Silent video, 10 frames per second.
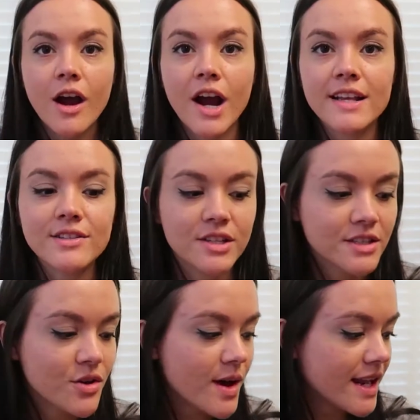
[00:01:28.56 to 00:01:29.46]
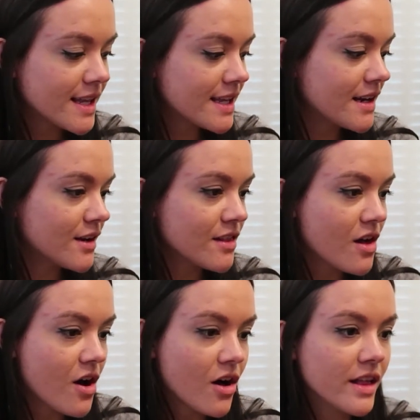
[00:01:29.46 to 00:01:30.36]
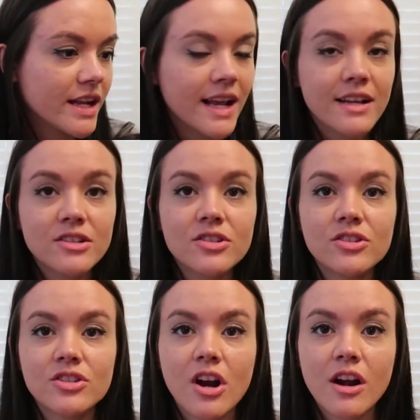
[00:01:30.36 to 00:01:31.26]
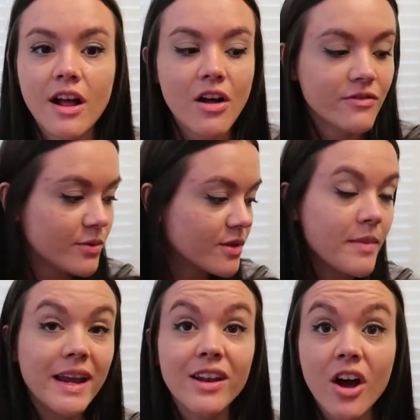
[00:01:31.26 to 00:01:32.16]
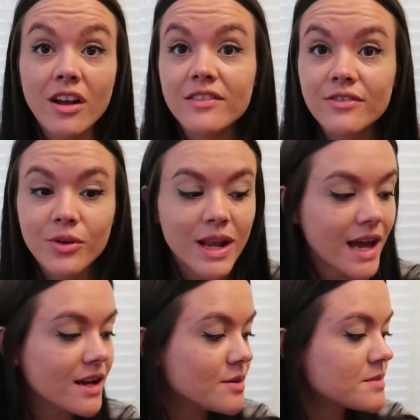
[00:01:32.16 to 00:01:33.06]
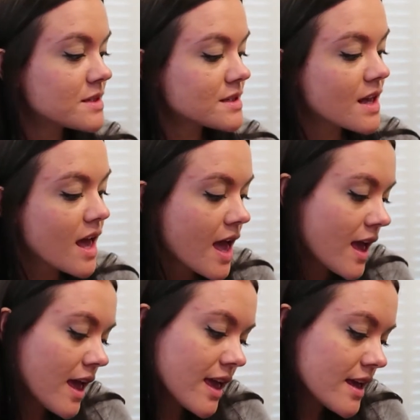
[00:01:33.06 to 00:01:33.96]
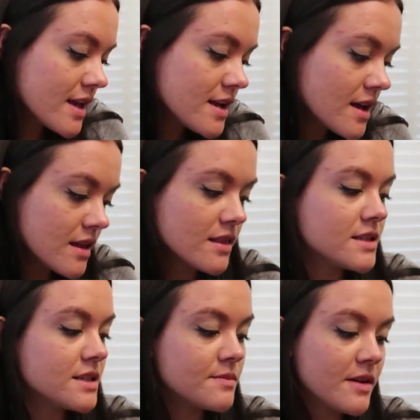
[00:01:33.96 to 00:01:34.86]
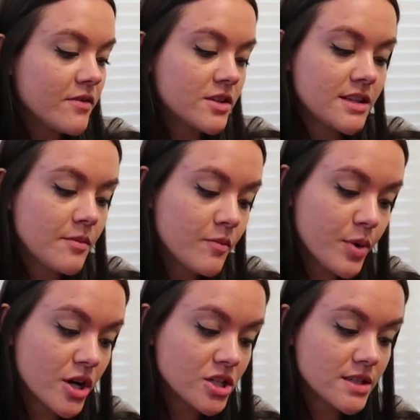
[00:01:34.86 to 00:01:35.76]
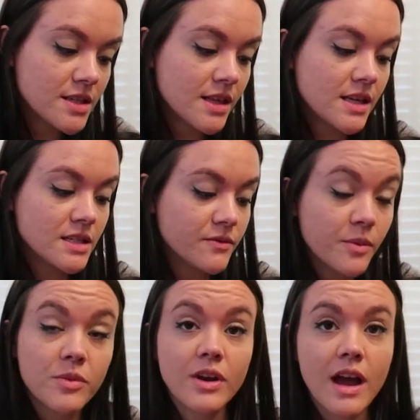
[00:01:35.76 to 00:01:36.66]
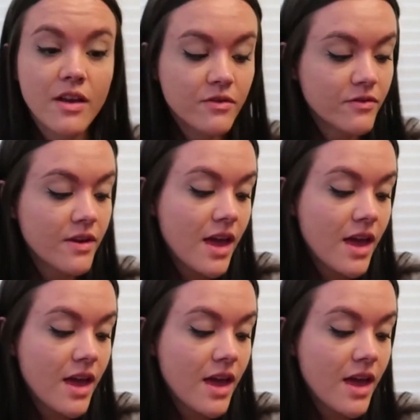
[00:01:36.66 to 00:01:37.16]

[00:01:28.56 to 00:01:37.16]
All right, so let's go ahead and get into the haul, and I guess I'll start off with my non-food items. And this is my first time purchasing these from Thrive